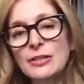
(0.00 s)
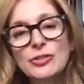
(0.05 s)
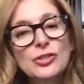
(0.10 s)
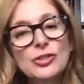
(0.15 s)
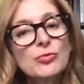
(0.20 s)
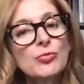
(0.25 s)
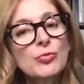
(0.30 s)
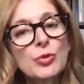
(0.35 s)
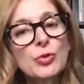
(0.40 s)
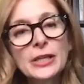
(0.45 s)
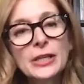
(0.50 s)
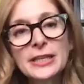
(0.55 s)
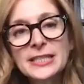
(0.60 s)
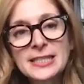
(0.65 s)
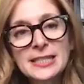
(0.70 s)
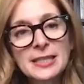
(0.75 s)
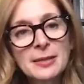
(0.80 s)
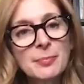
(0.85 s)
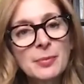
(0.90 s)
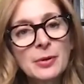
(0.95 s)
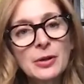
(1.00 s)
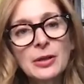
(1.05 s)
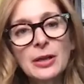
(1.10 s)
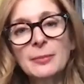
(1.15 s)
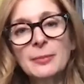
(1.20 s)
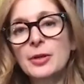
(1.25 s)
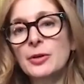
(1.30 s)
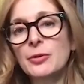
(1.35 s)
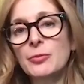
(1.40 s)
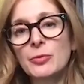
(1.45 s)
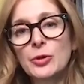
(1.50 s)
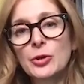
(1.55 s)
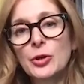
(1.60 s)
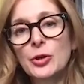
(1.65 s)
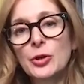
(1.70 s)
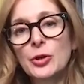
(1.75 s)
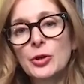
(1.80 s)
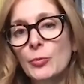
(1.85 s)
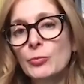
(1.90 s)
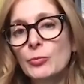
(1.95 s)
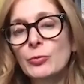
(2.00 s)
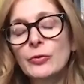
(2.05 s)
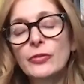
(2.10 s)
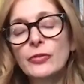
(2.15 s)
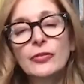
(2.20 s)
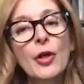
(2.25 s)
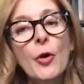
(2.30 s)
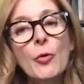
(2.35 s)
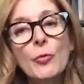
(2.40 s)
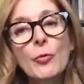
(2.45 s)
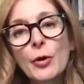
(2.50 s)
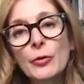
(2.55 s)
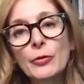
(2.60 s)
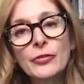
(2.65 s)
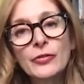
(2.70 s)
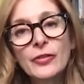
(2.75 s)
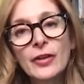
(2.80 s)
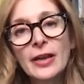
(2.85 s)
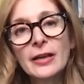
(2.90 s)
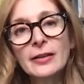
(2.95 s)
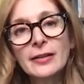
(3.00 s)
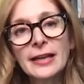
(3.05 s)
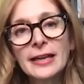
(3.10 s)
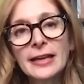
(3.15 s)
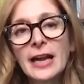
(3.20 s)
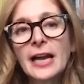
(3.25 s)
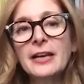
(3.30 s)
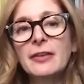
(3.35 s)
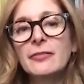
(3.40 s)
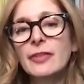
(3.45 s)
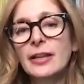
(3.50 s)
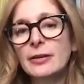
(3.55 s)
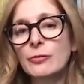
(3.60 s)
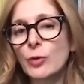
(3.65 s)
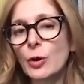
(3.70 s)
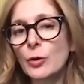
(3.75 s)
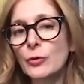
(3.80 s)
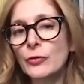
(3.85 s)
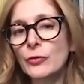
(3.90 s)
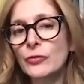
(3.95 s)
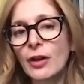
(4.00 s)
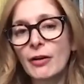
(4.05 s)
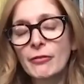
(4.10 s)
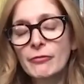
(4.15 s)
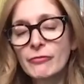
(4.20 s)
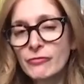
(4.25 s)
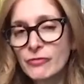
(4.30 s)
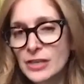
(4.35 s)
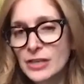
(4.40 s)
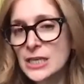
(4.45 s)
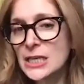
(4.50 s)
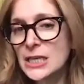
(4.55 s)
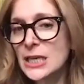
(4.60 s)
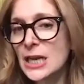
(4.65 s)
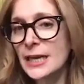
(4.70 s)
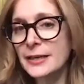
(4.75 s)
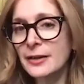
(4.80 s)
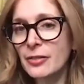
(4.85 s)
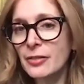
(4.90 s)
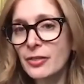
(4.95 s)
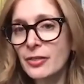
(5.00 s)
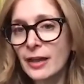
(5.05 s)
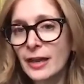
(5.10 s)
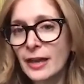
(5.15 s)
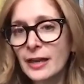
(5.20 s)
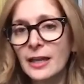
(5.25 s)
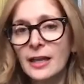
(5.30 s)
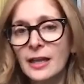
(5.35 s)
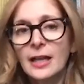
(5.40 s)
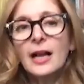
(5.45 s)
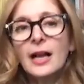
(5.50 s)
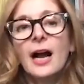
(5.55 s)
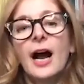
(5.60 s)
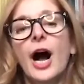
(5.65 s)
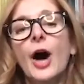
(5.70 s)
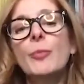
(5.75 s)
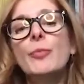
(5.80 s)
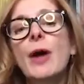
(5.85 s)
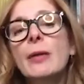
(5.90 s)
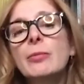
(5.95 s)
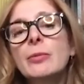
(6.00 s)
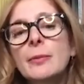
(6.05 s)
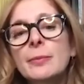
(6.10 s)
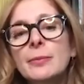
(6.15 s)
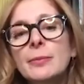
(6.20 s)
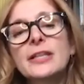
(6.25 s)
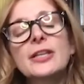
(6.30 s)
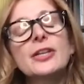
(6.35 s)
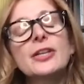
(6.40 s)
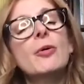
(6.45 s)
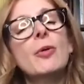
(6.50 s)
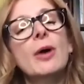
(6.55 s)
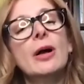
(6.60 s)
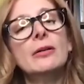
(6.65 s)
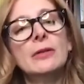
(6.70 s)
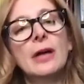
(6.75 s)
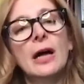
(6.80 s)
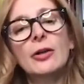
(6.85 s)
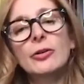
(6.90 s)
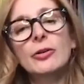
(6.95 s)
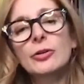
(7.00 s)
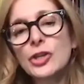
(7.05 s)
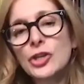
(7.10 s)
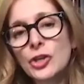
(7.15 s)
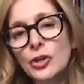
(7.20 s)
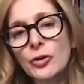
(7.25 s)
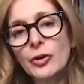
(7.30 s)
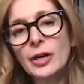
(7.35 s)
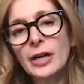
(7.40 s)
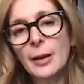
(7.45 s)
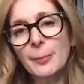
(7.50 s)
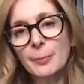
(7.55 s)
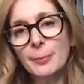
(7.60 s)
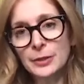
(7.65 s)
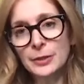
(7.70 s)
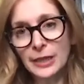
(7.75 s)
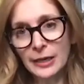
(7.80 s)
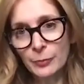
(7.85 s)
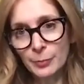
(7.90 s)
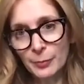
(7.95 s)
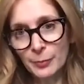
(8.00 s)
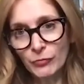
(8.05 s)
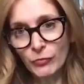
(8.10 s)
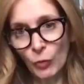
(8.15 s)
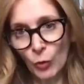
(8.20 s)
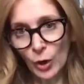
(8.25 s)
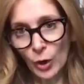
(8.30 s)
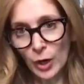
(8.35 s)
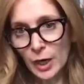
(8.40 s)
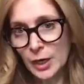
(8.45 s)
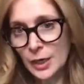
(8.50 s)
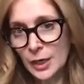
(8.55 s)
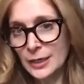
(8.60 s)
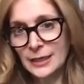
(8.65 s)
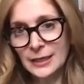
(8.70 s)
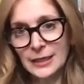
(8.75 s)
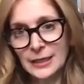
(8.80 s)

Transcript: Just really simple. I'm gonna, you know, slow roast it, like kind of like roast confit kind of thing. Nice. I'll probably, you know, I'll I'll cure it a couple of days before.